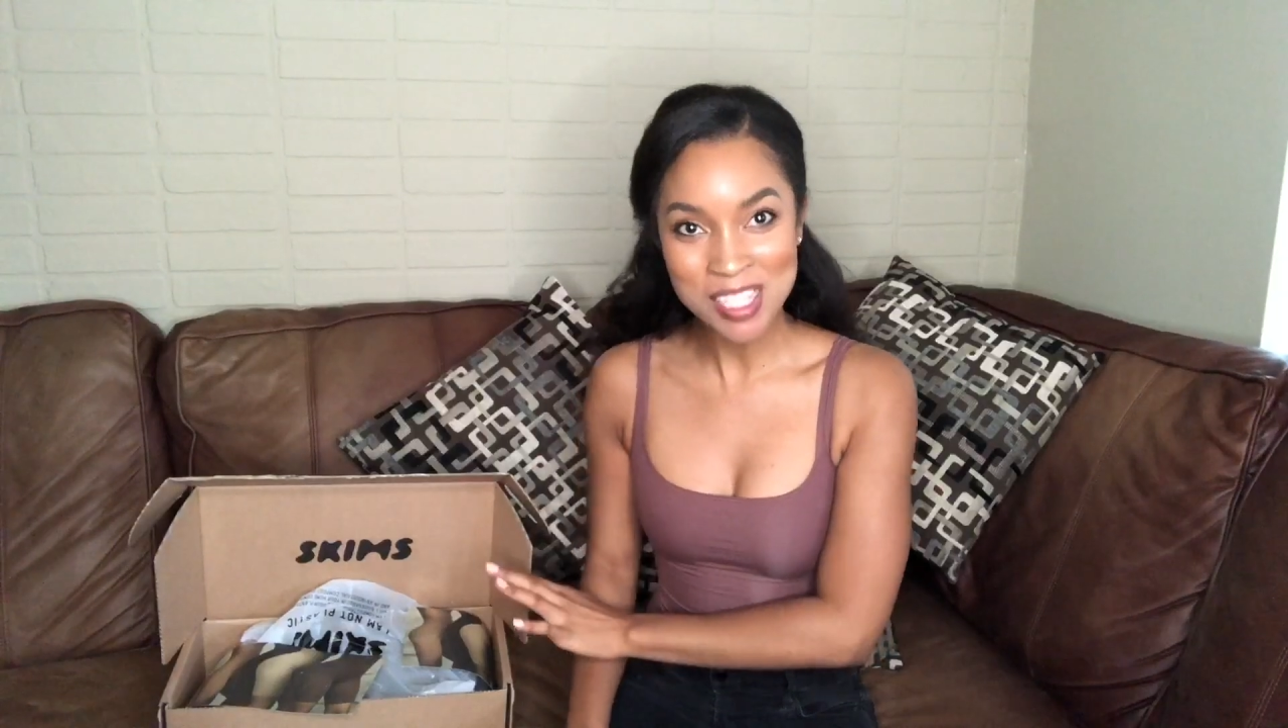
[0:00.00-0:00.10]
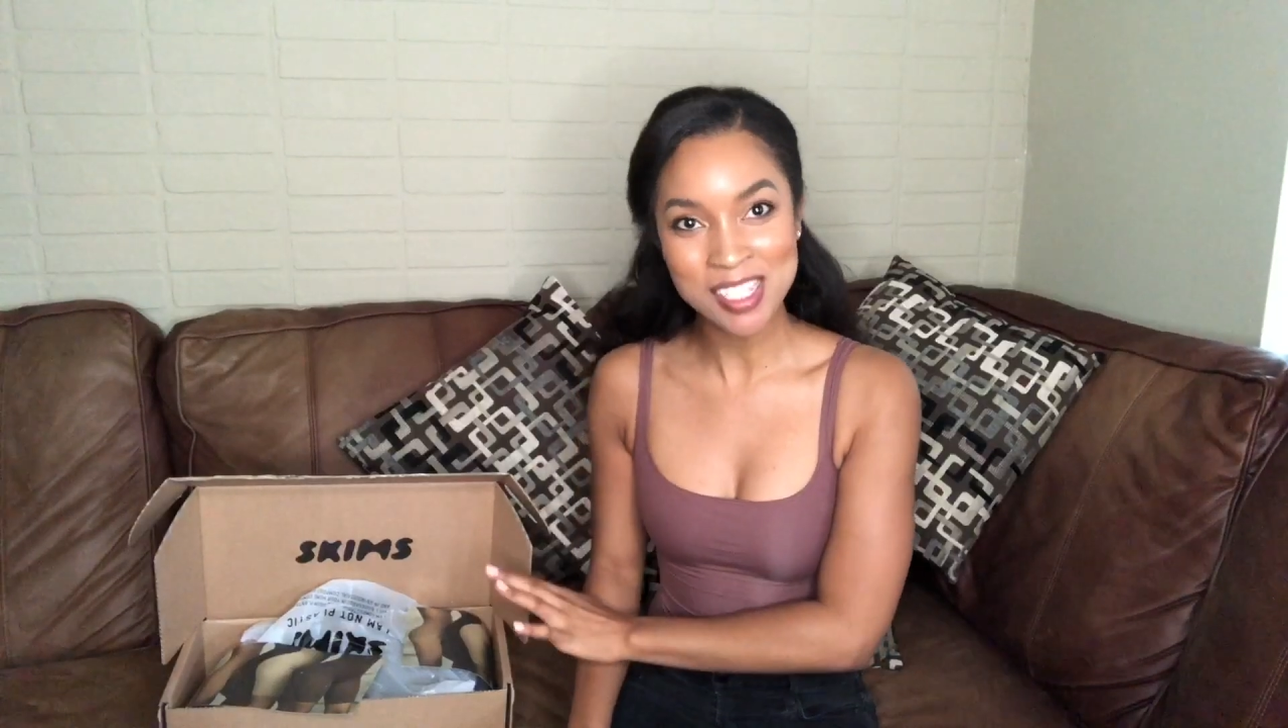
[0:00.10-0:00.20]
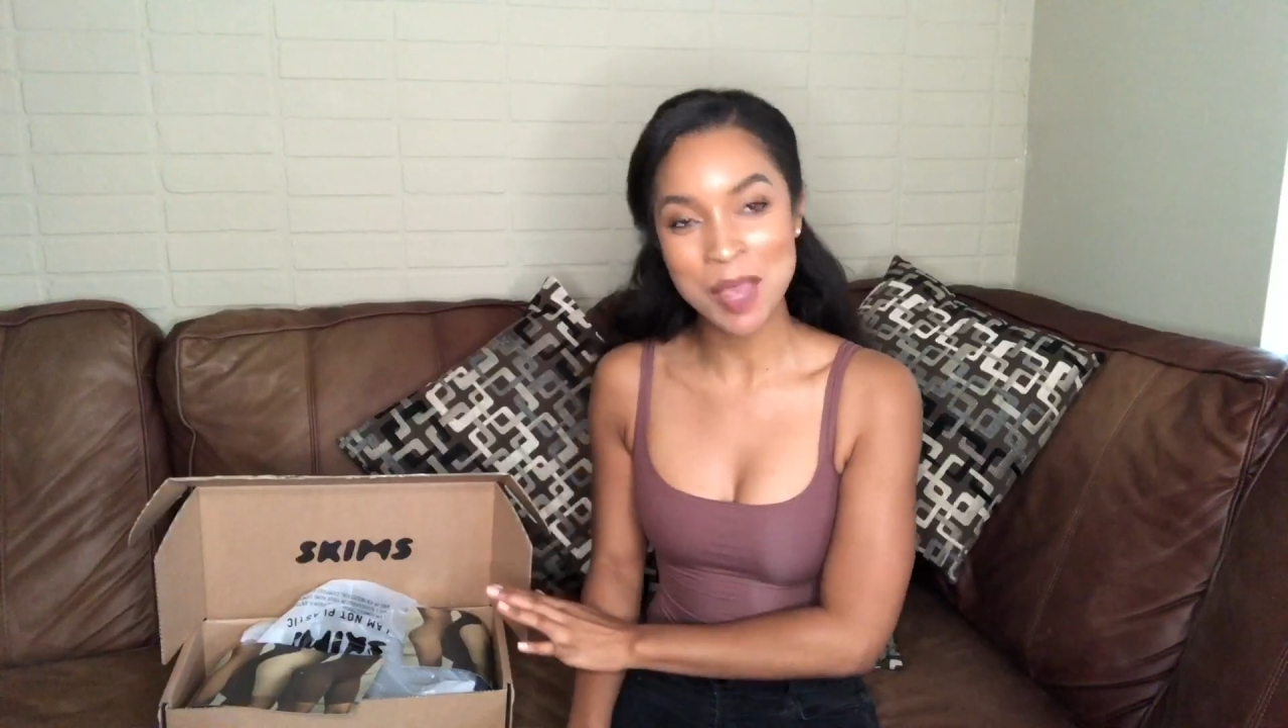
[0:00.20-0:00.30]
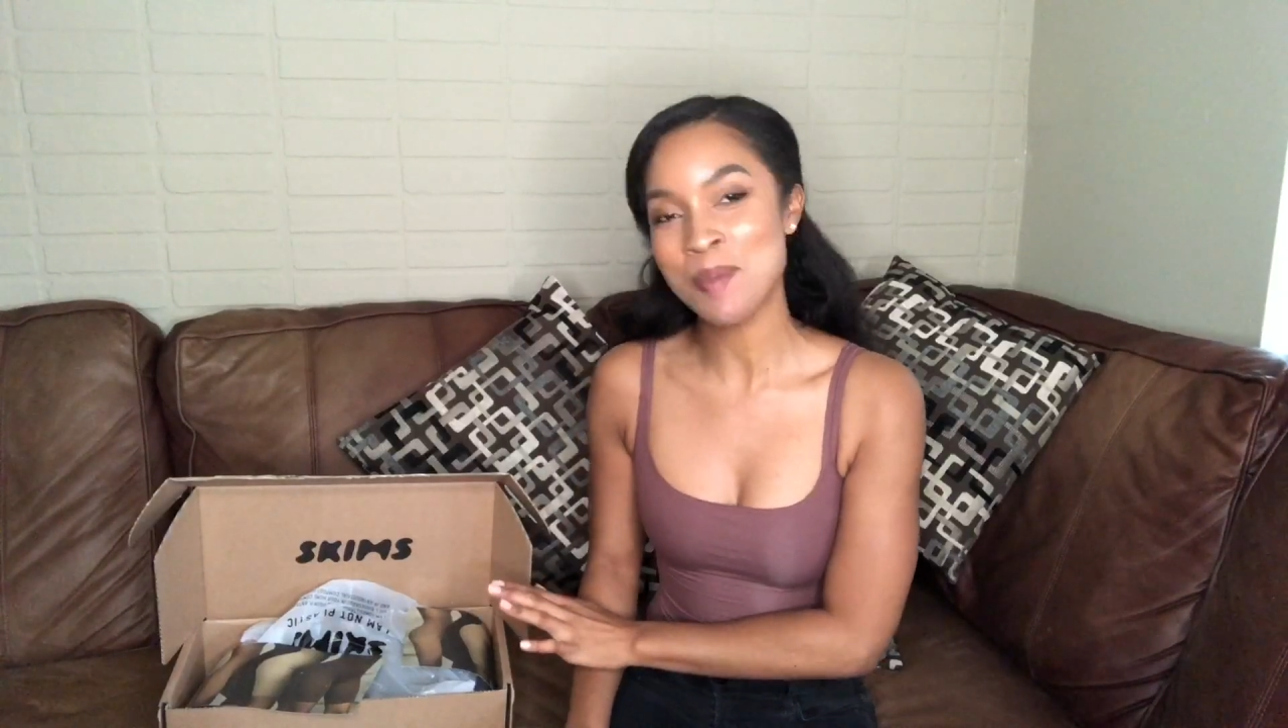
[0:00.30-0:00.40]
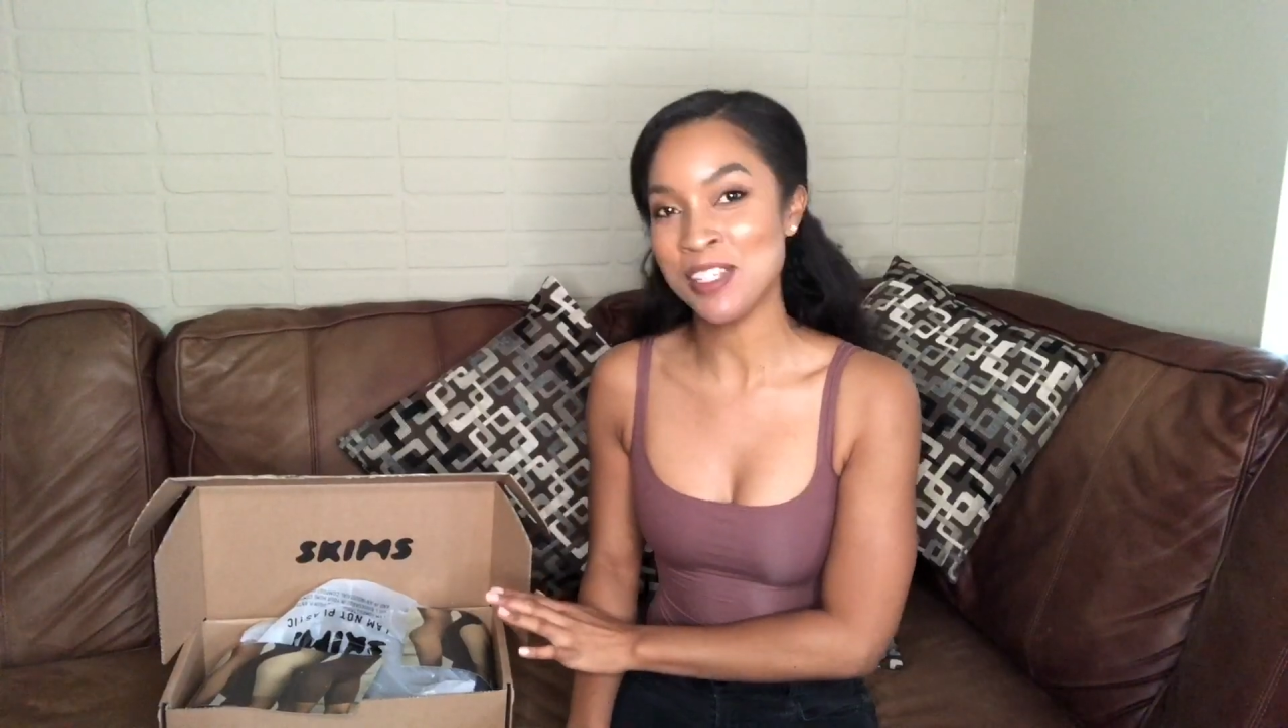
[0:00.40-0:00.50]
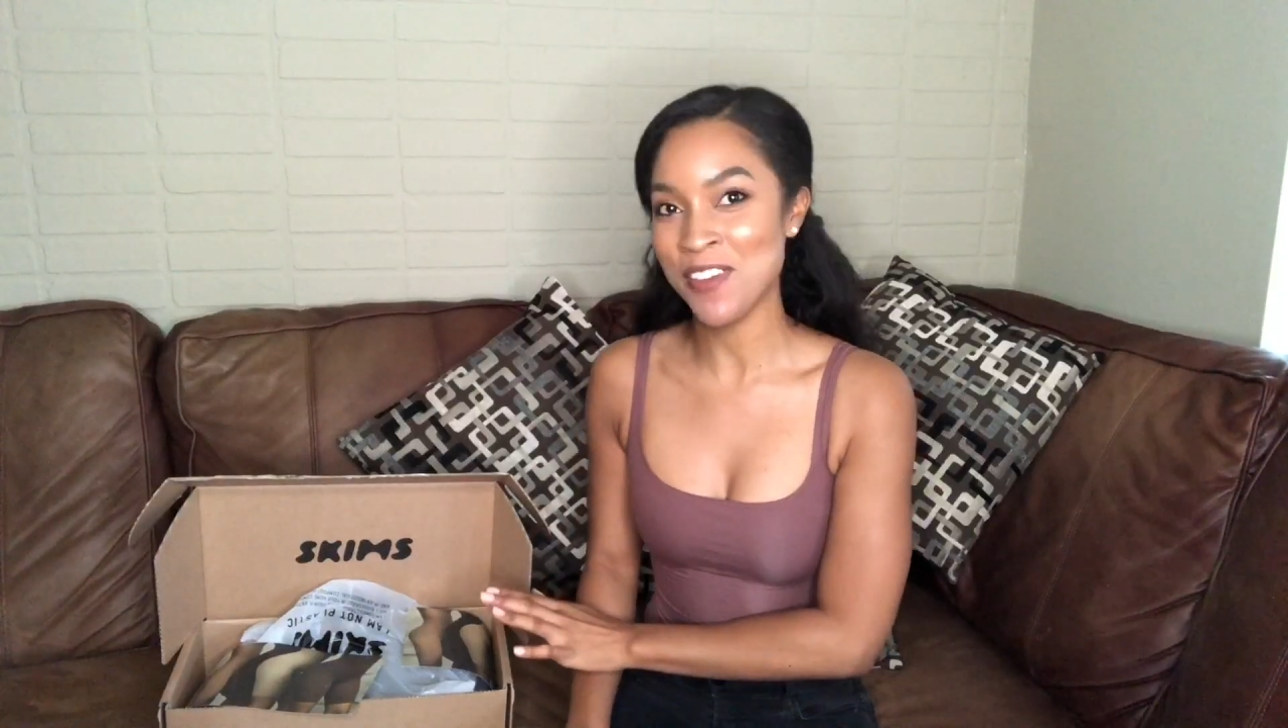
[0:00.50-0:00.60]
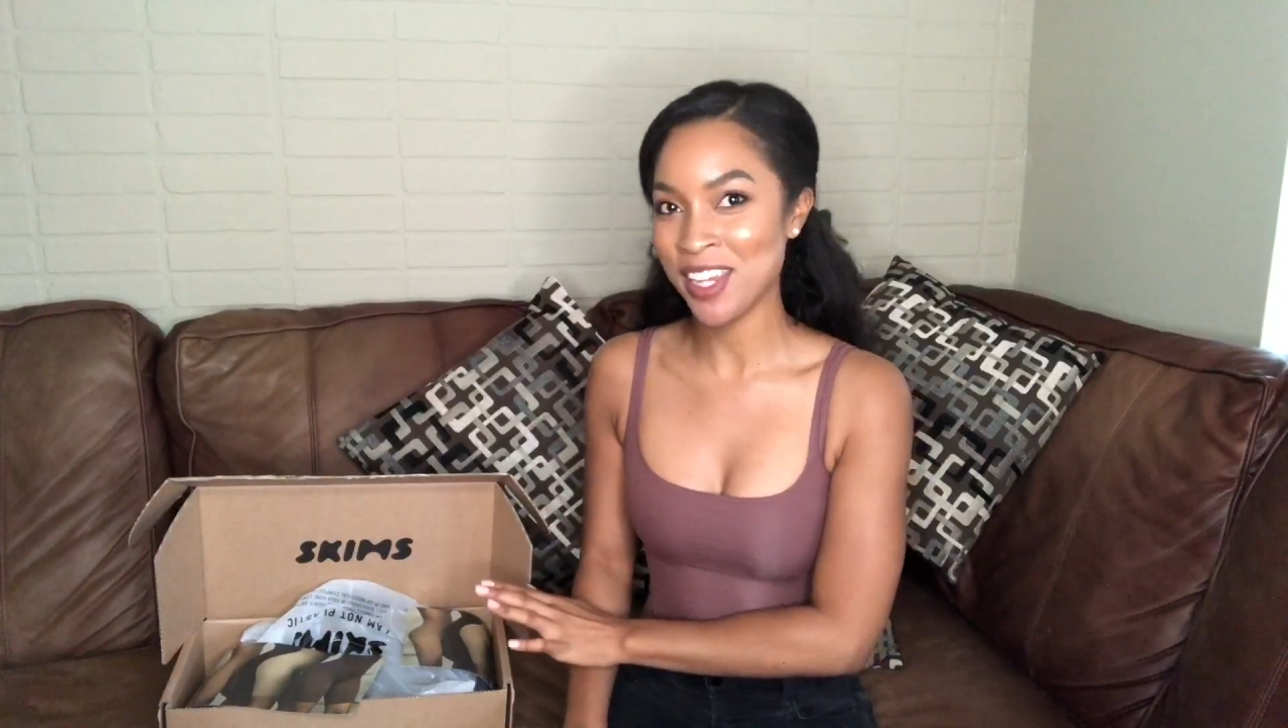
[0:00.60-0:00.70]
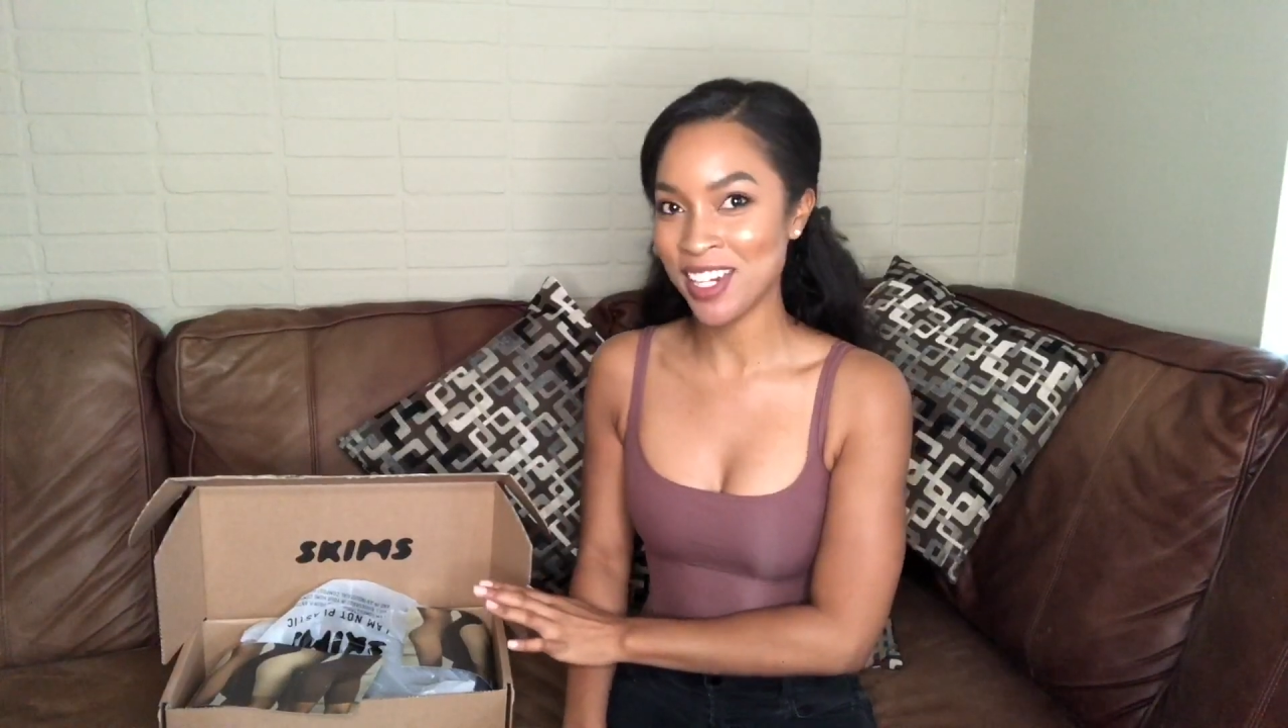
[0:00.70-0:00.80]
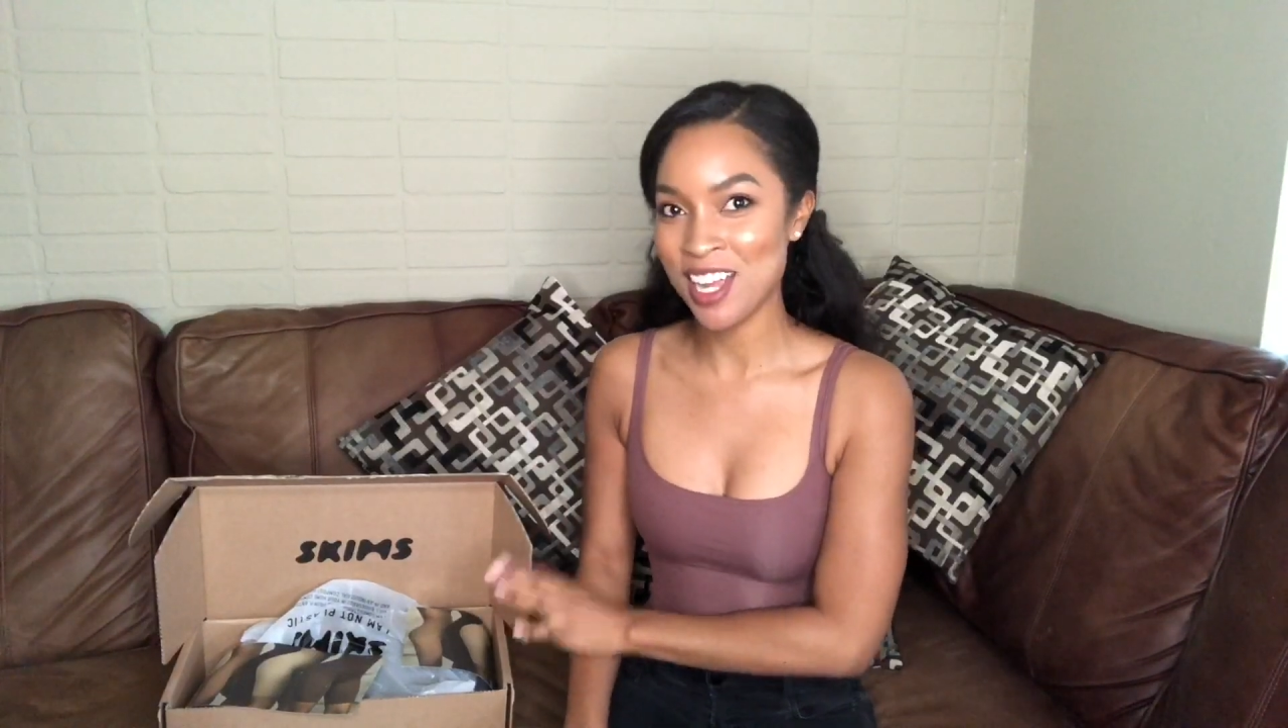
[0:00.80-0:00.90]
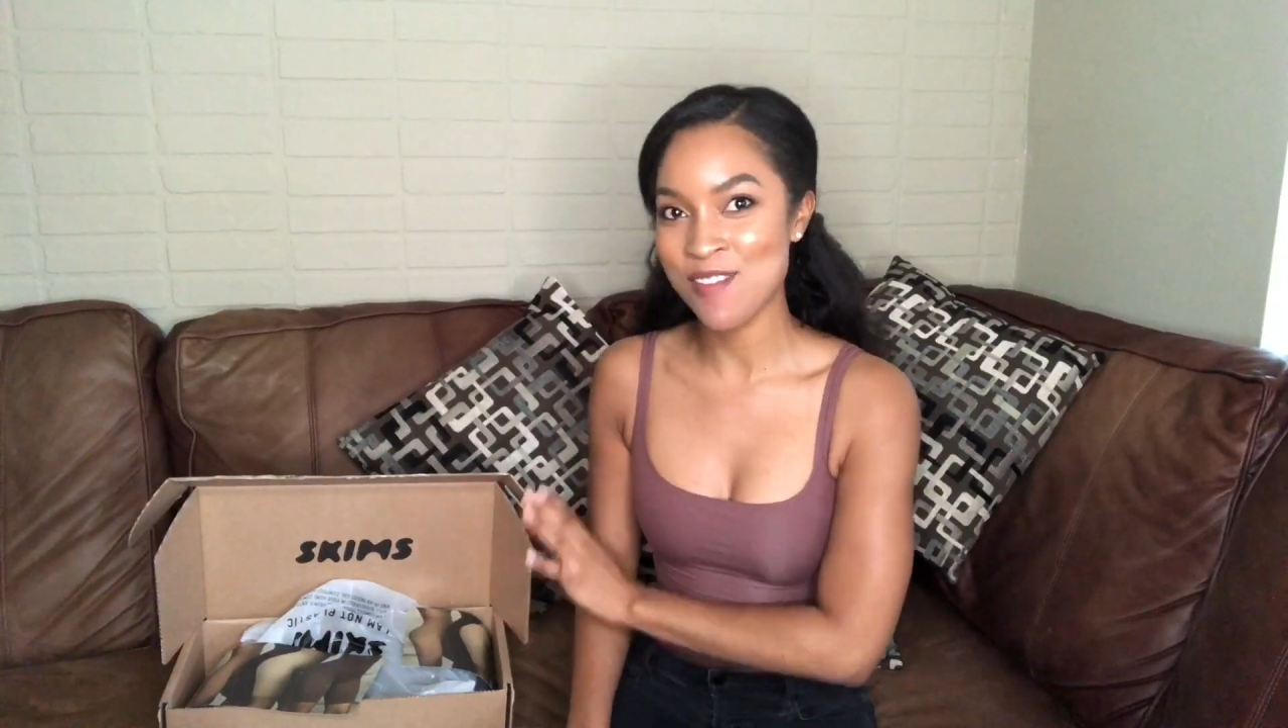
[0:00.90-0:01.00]
Skims
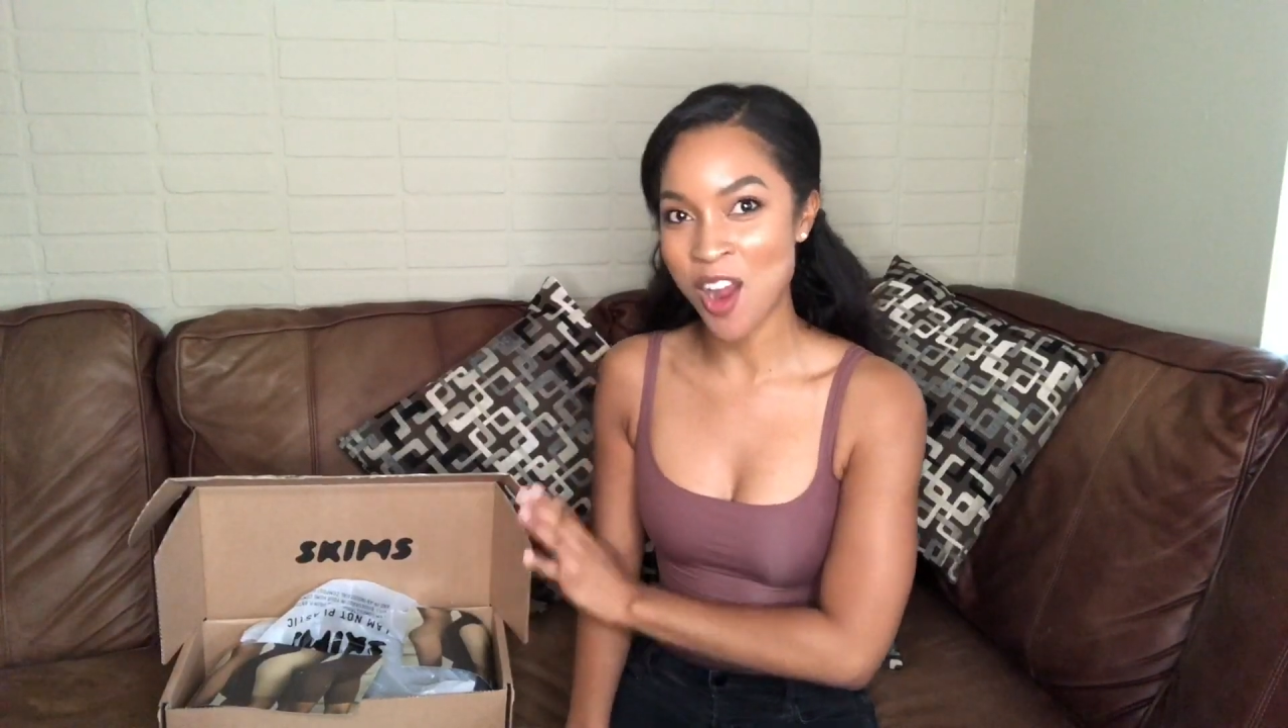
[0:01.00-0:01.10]
fan and have